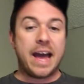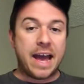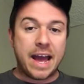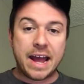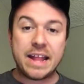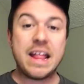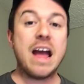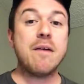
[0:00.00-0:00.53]

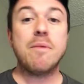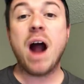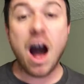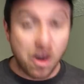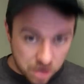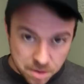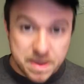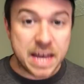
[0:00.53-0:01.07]
And they
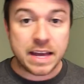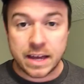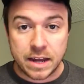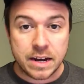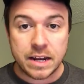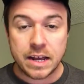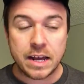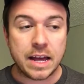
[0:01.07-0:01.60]
brought him in.
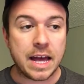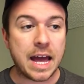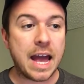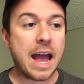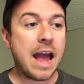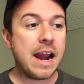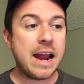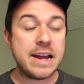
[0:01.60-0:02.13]

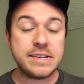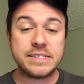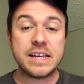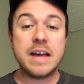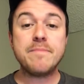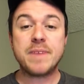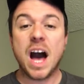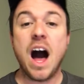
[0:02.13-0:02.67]
And he
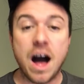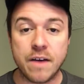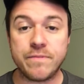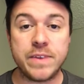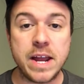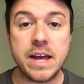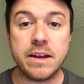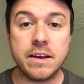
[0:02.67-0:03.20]
seemed
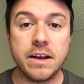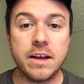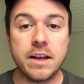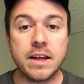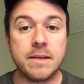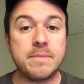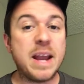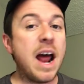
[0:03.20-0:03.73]
confident.
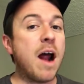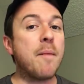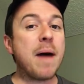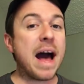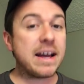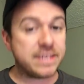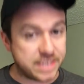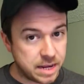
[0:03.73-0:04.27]
But
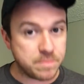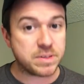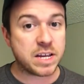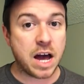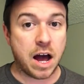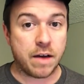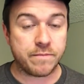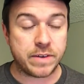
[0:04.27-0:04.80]
everybody seems
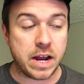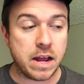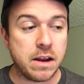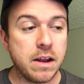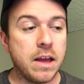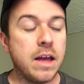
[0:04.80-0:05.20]
confident.